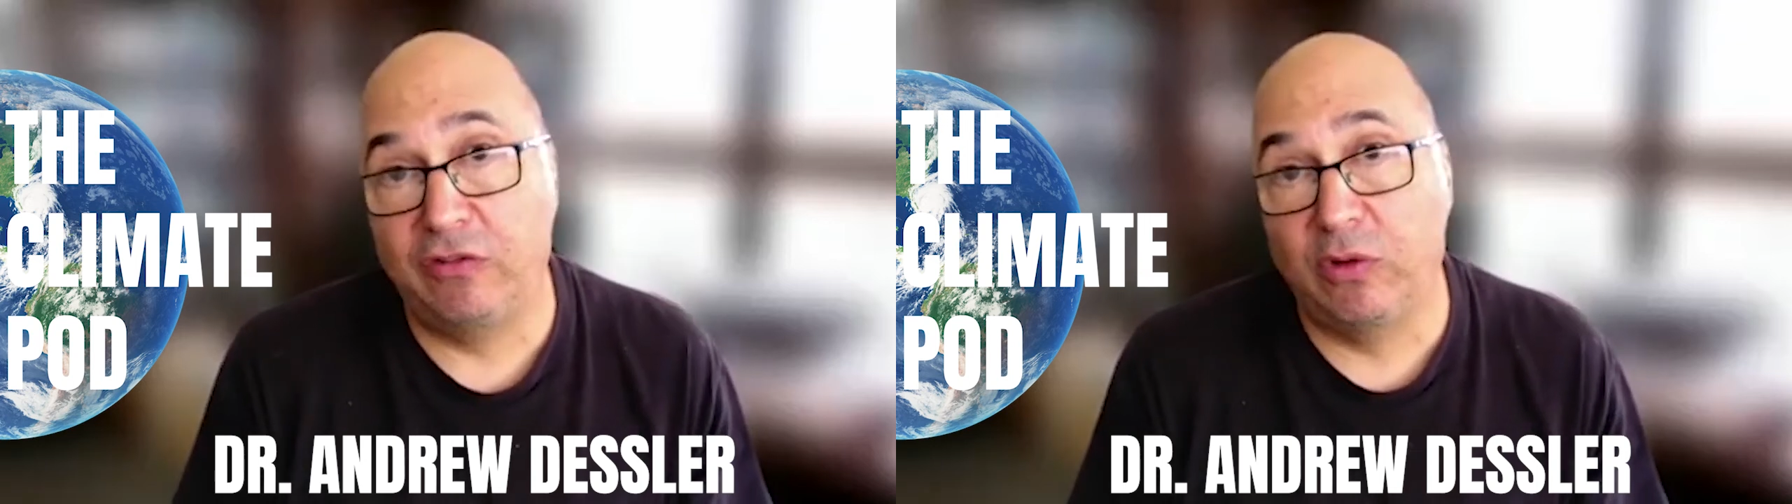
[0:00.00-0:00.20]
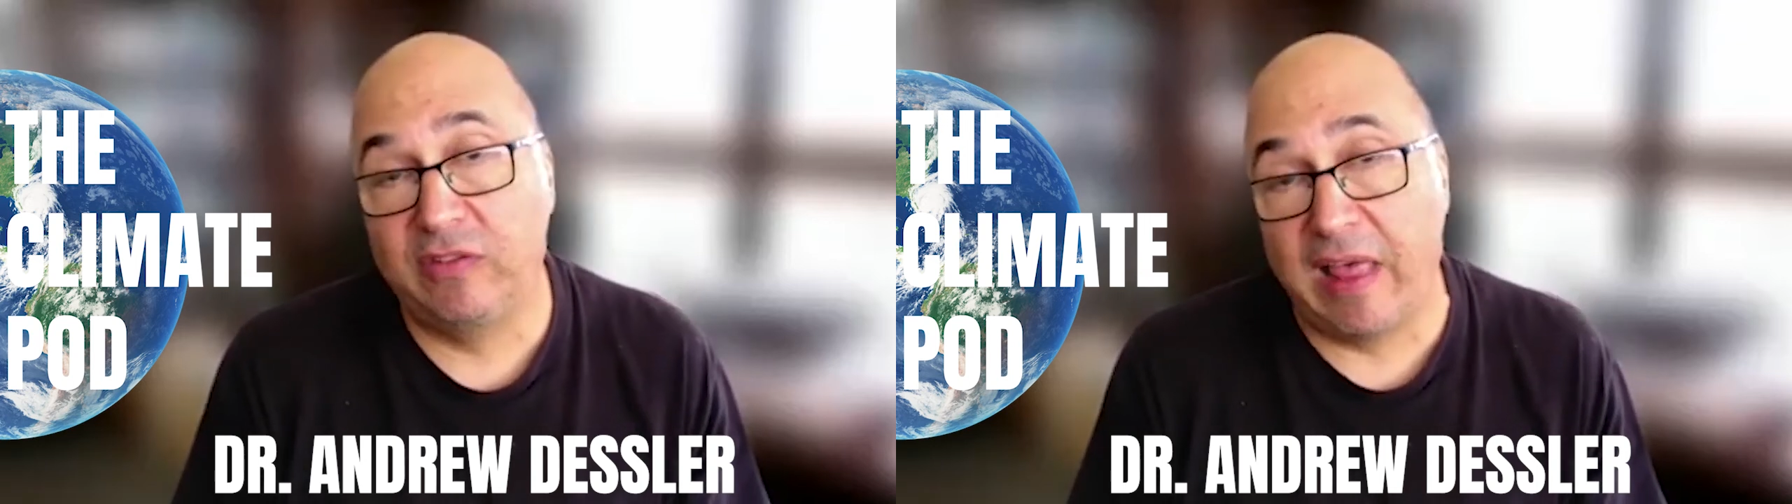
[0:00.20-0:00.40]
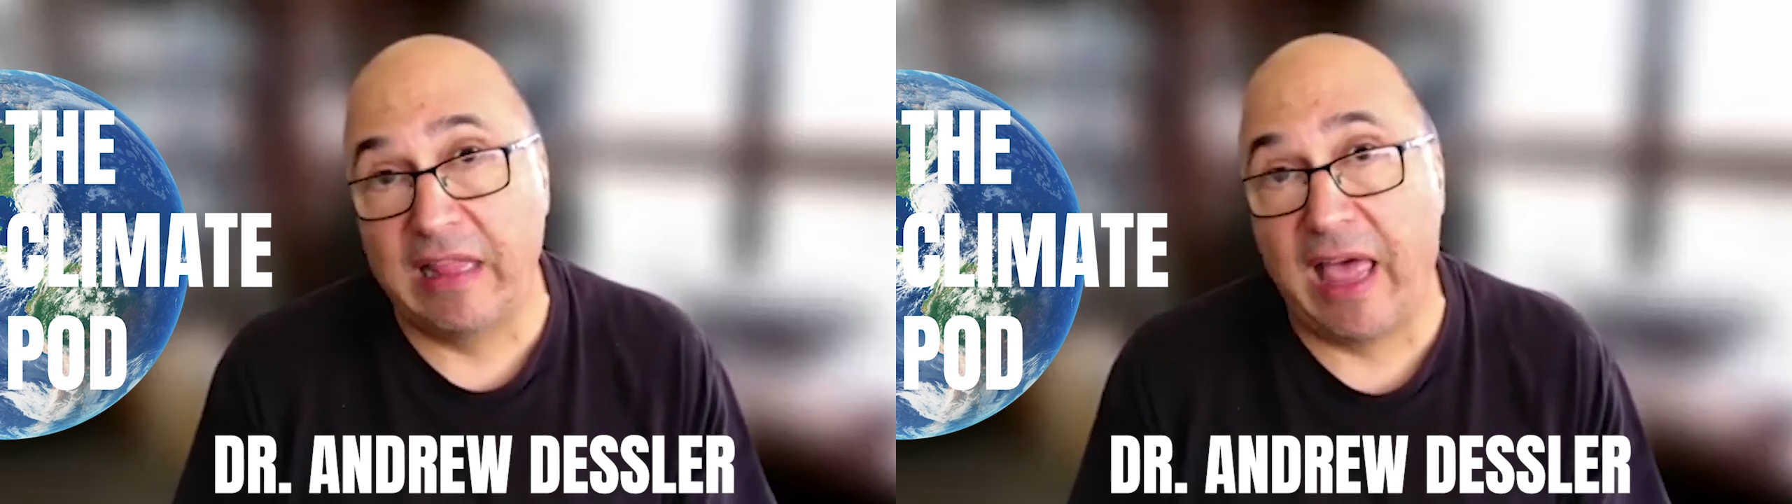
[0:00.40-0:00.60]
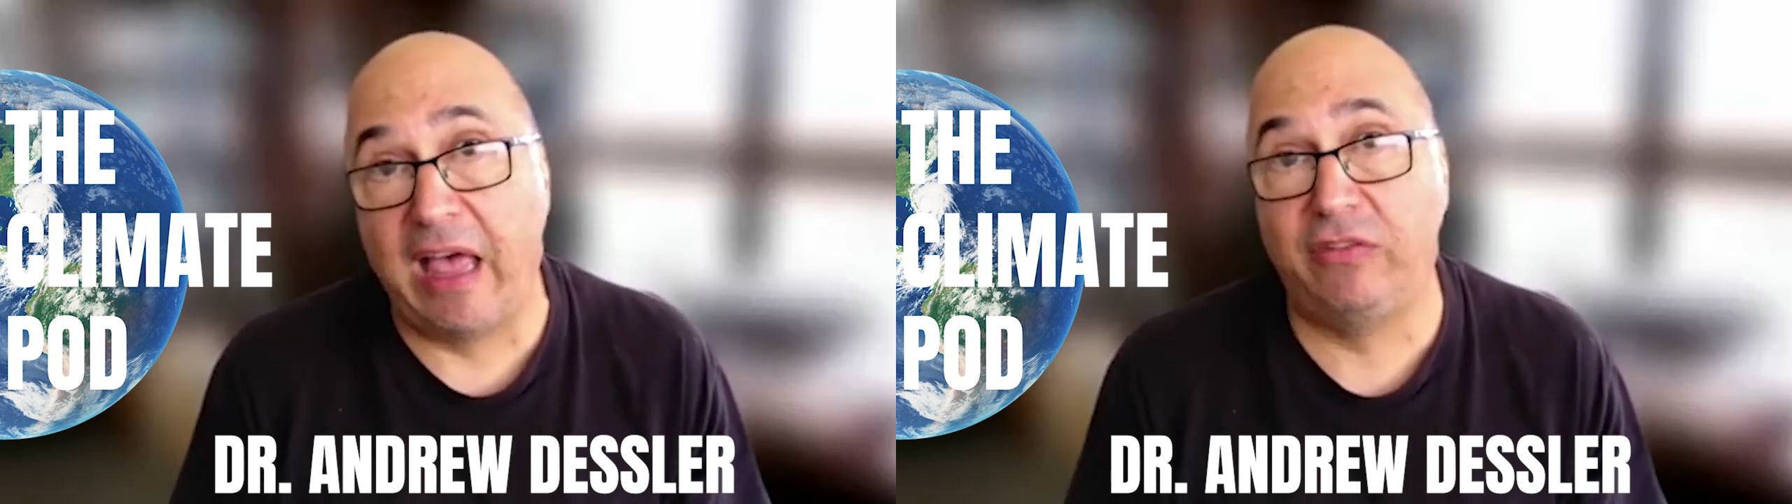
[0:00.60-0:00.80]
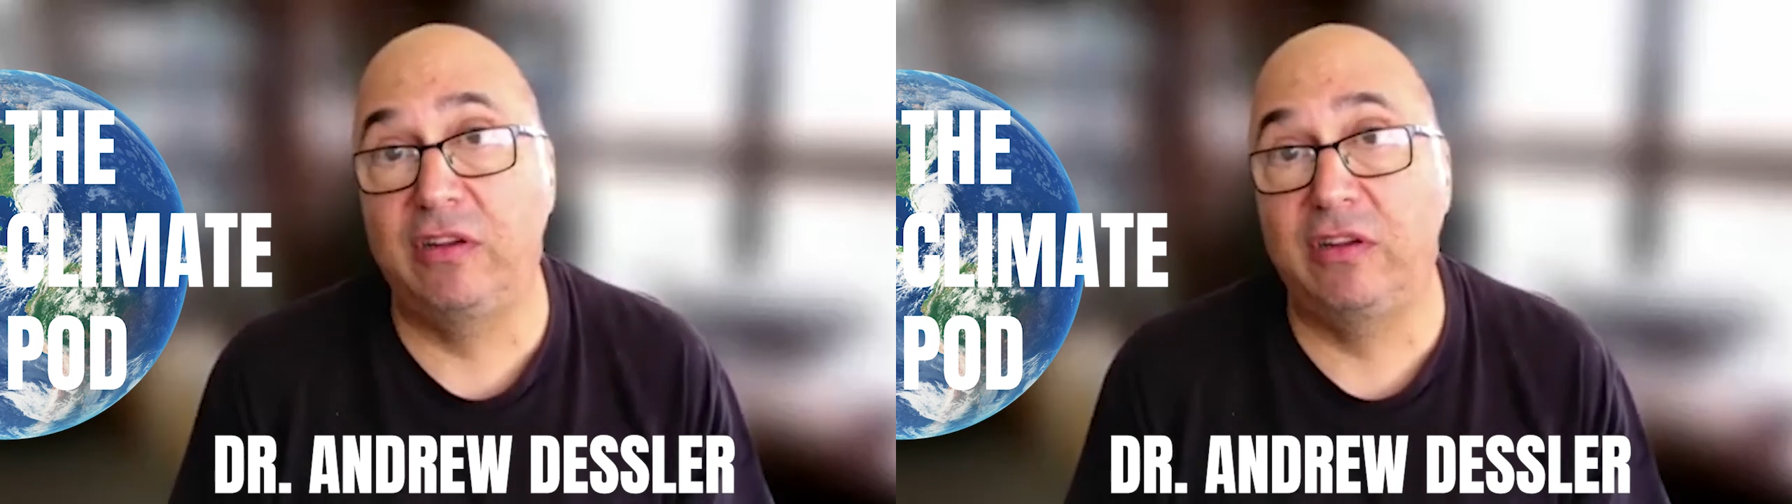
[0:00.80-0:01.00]
So it's that
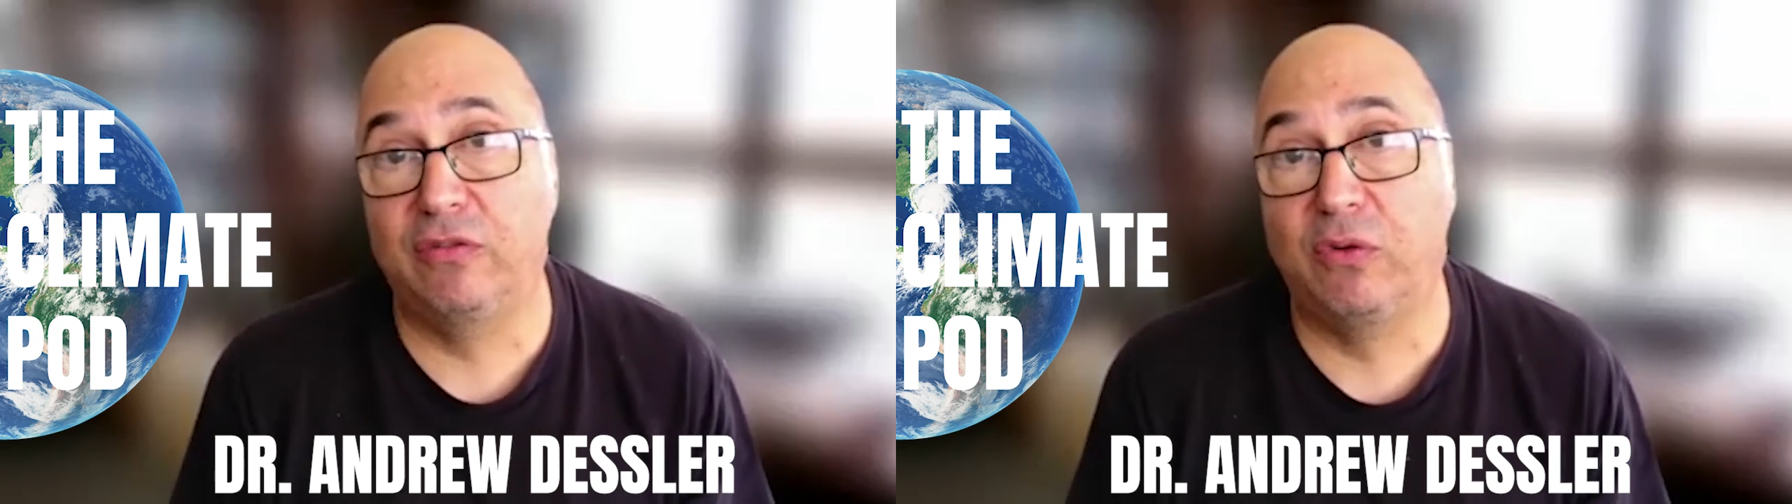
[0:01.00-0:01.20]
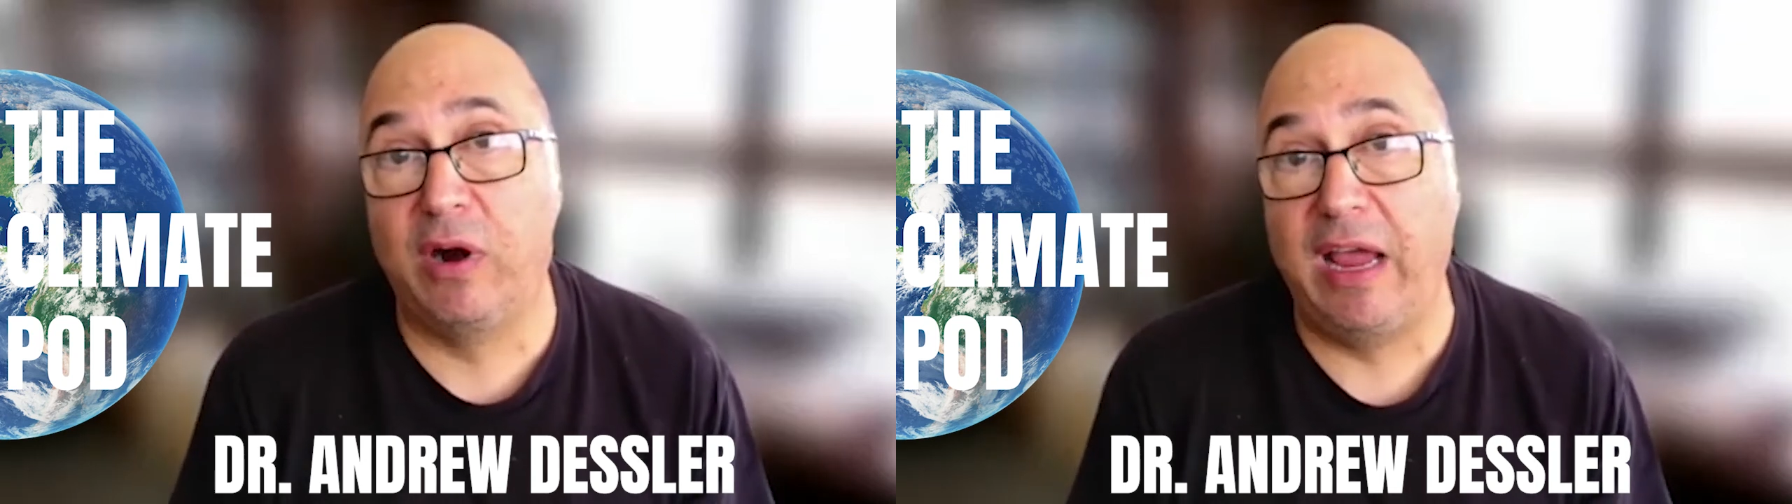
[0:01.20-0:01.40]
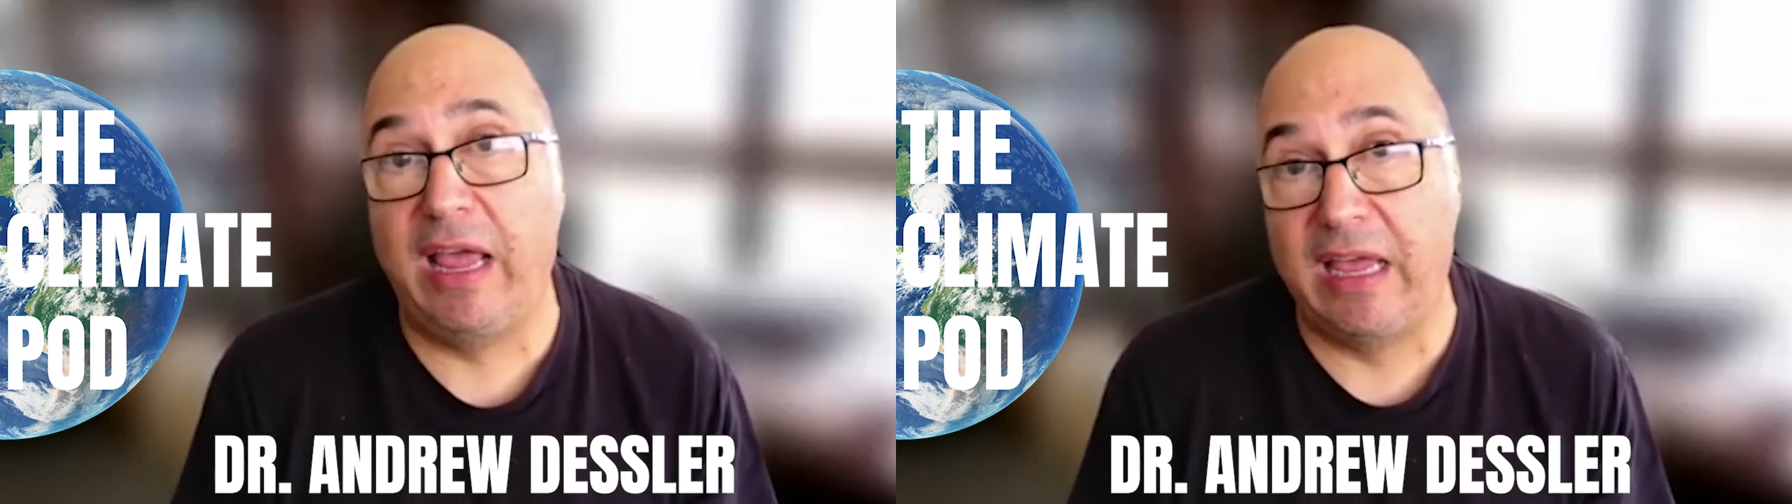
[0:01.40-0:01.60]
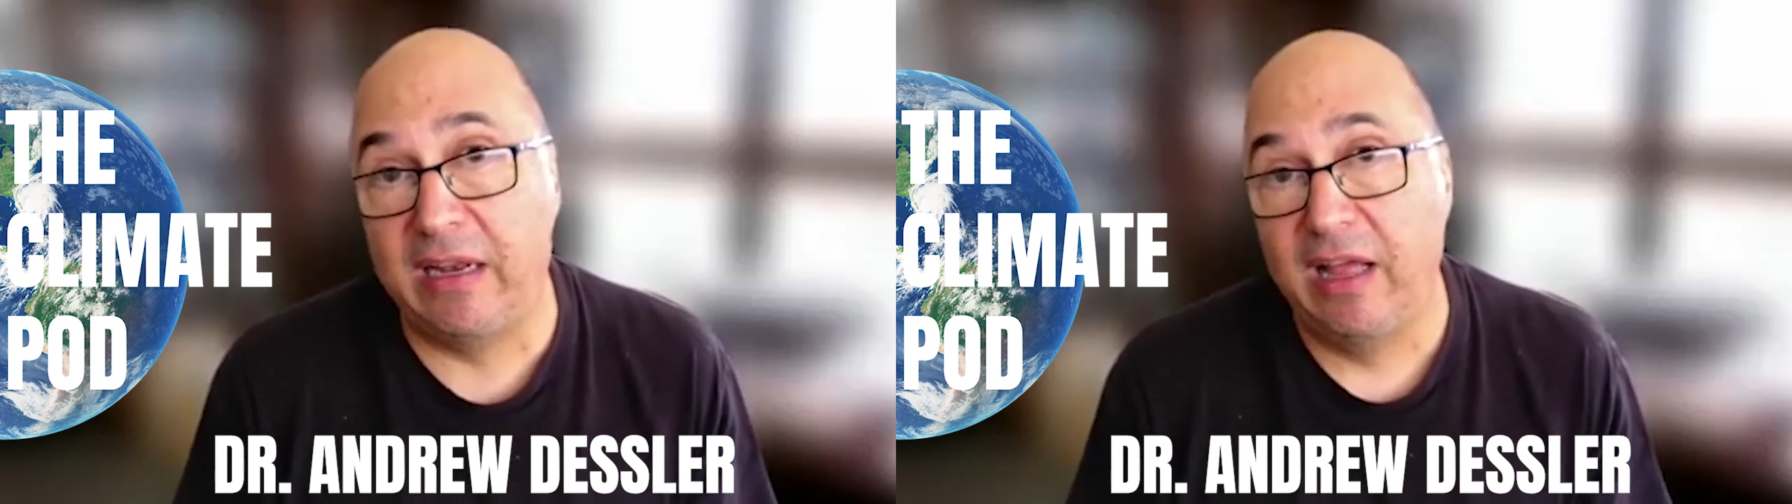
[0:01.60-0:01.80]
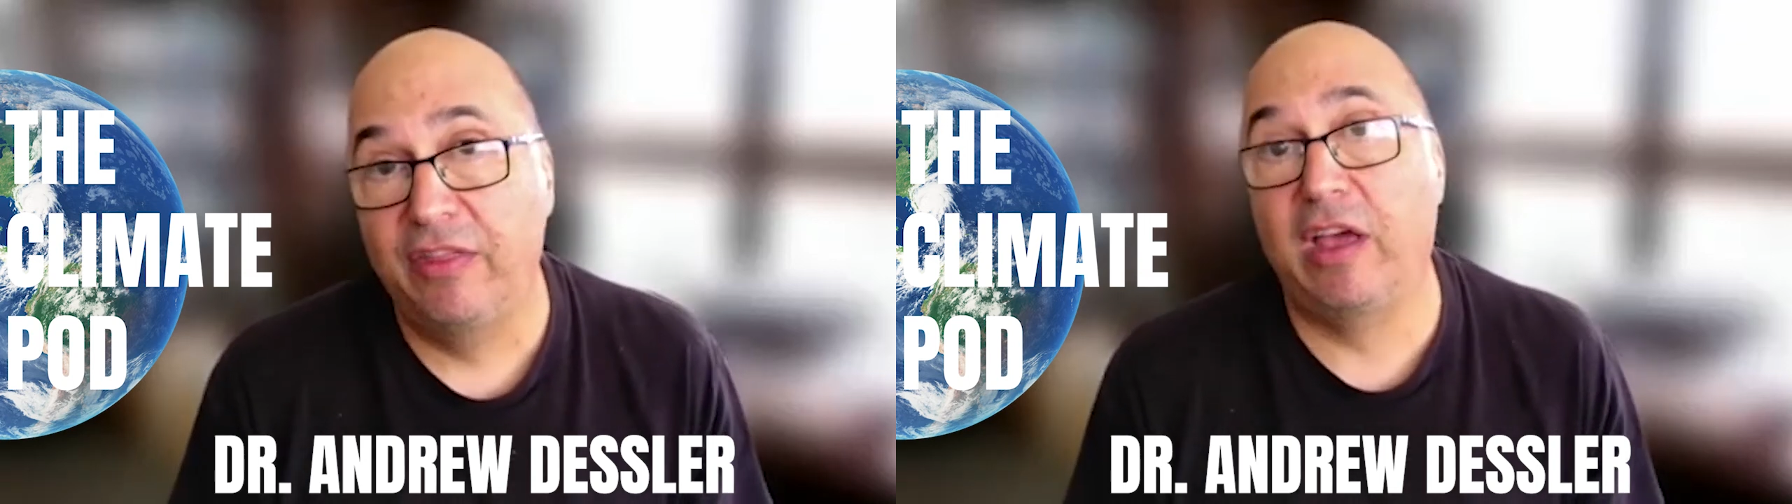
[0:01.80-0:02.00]
last inch of rain